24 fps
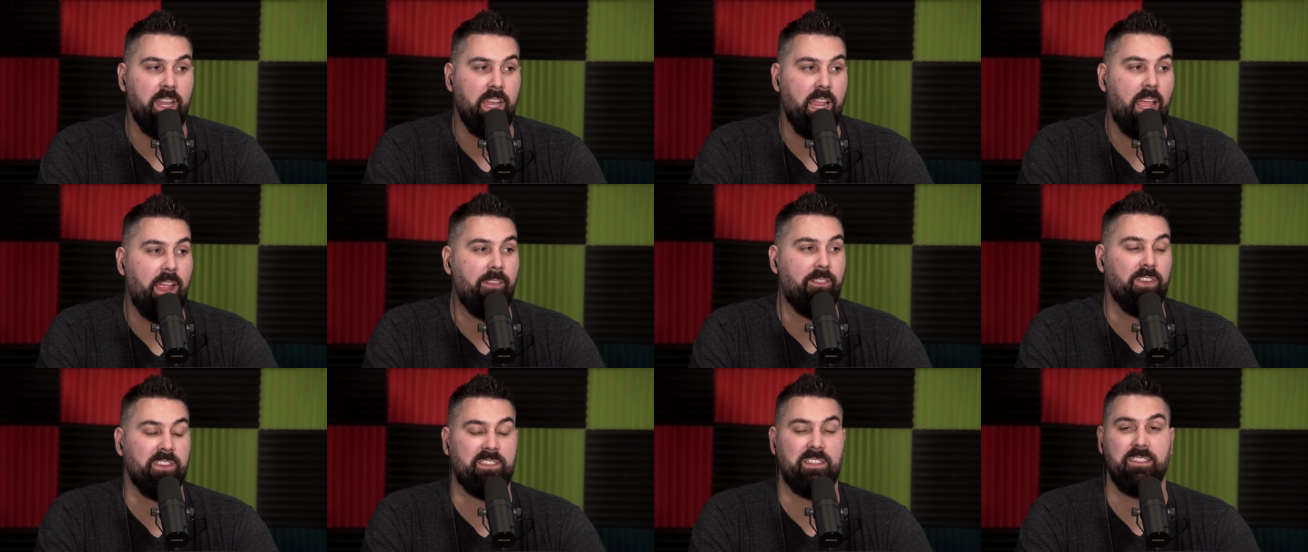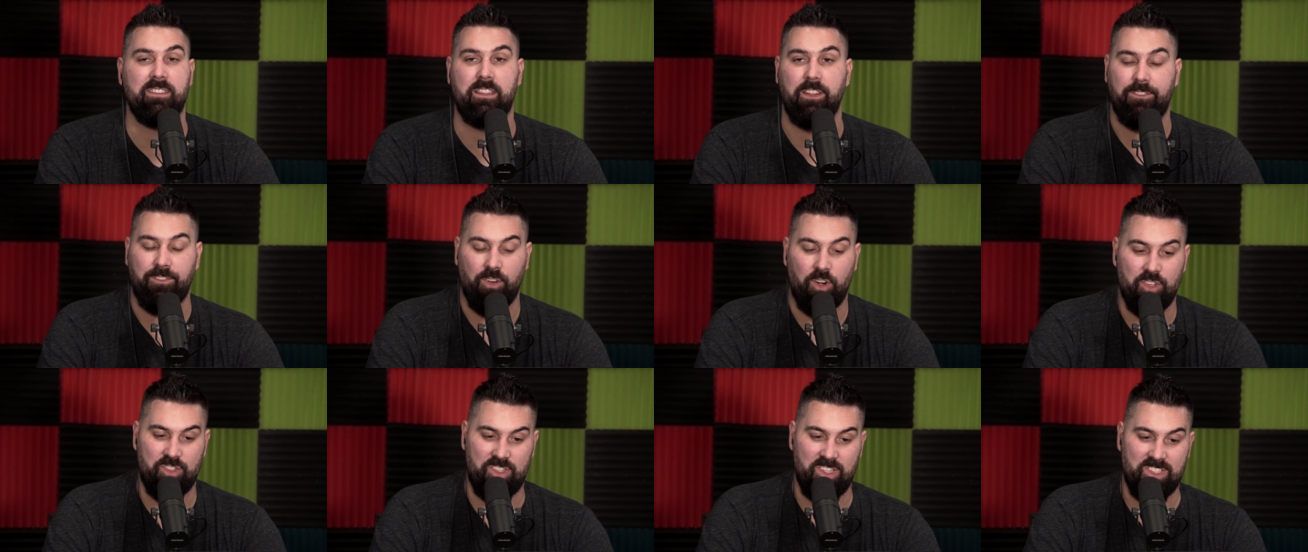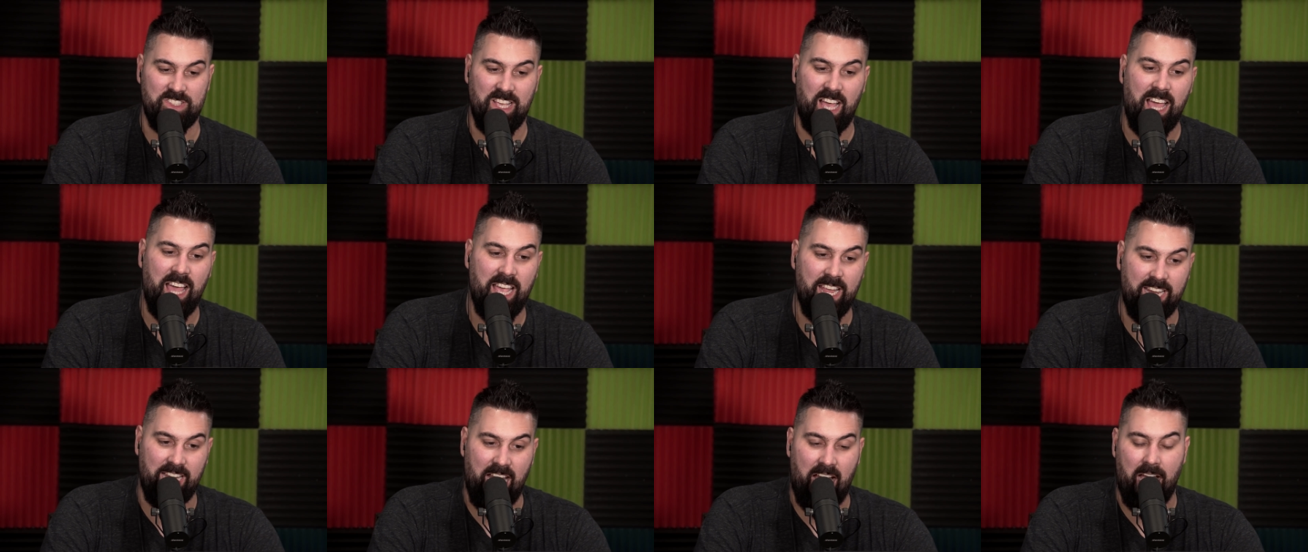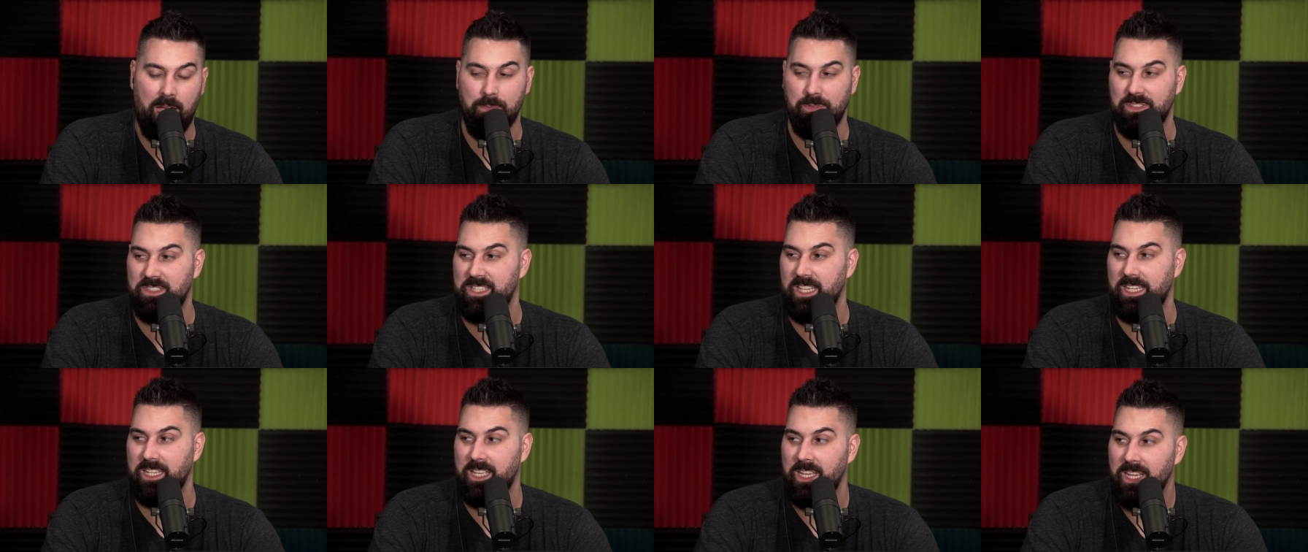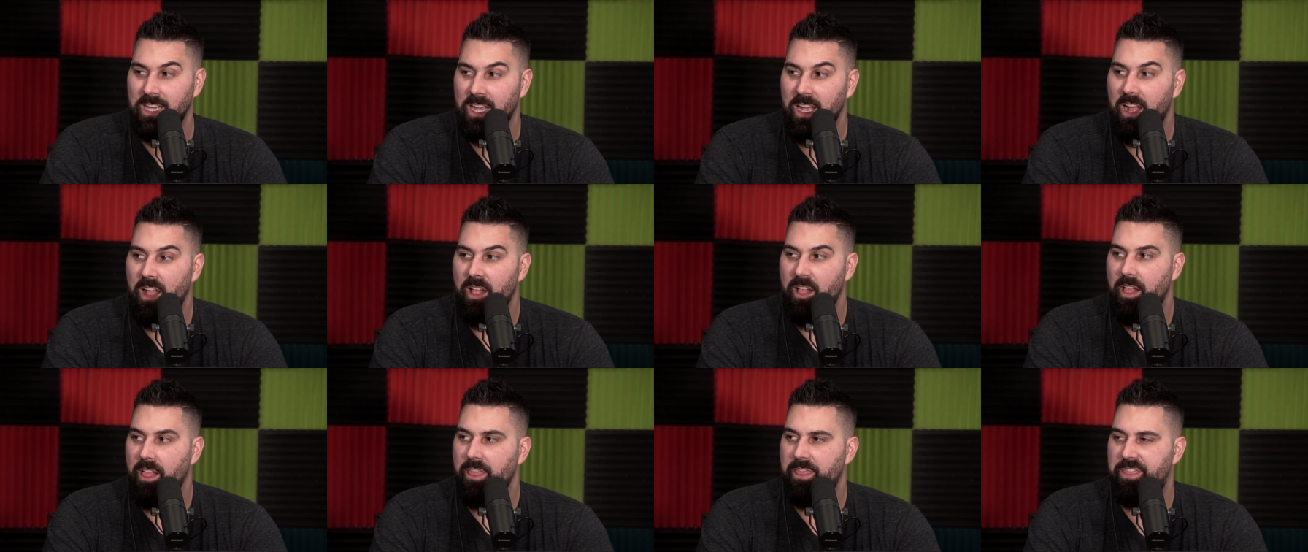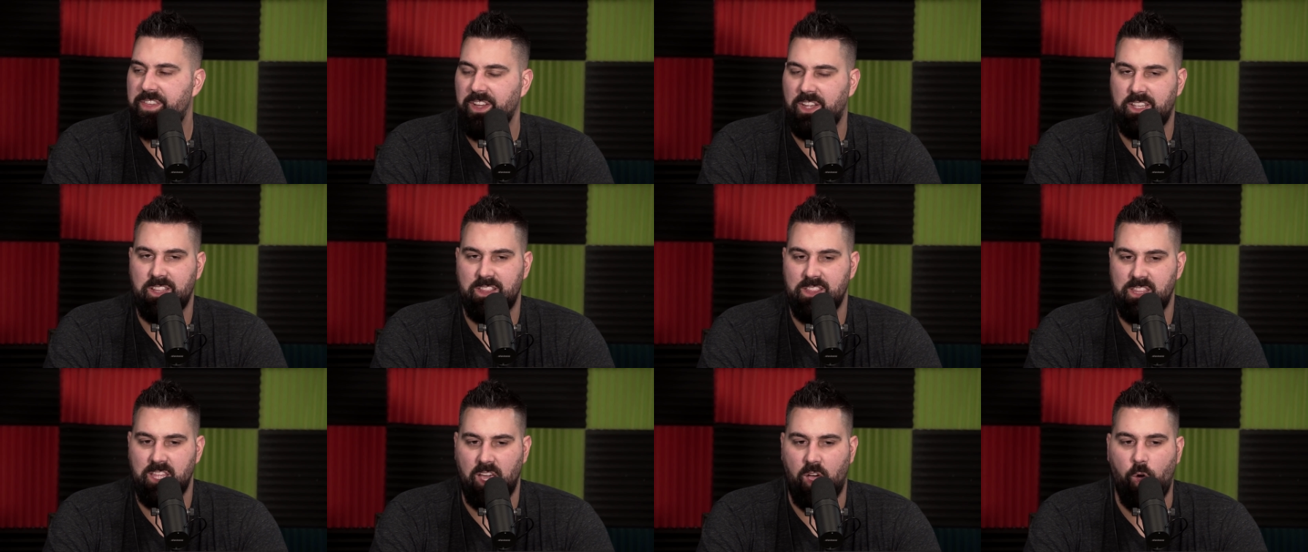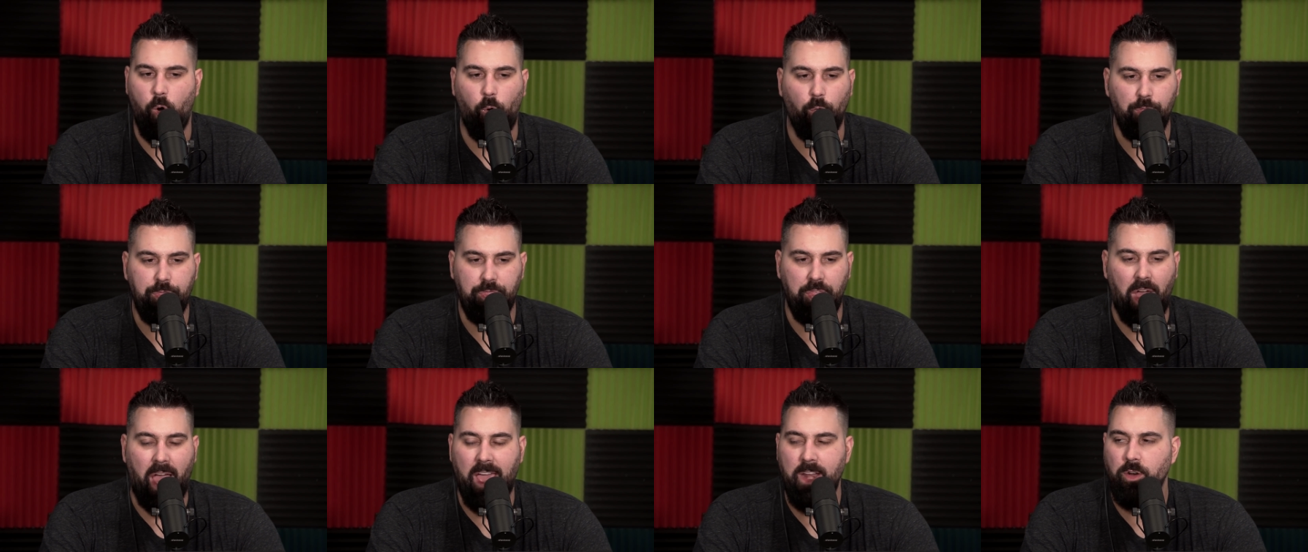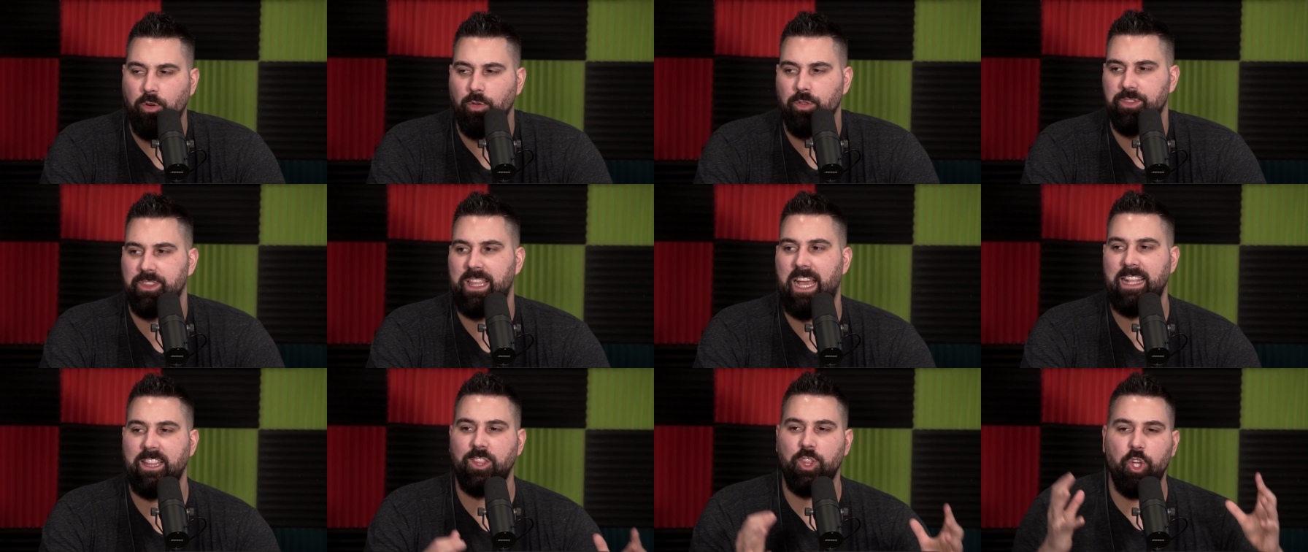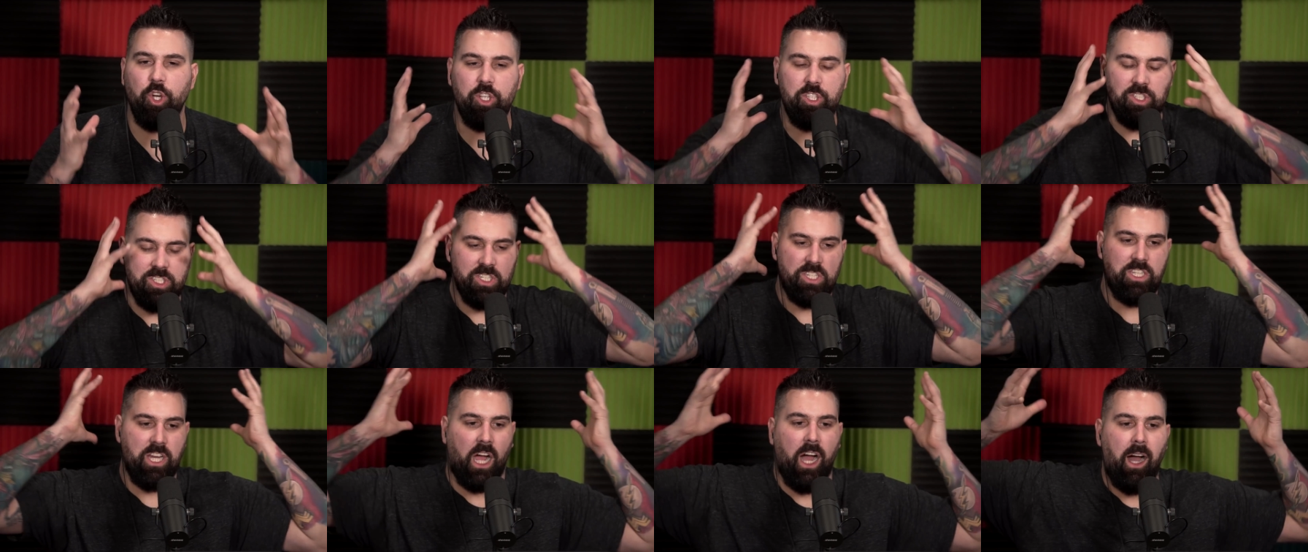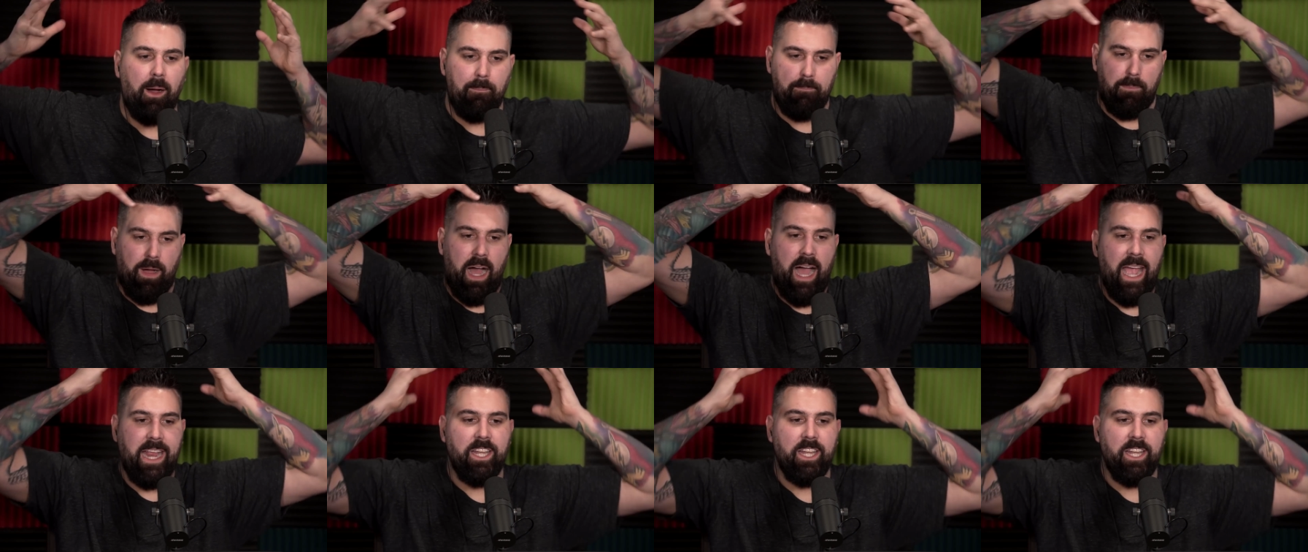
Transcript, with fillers: And ever since the first design, I was like, the whole that looks dumb.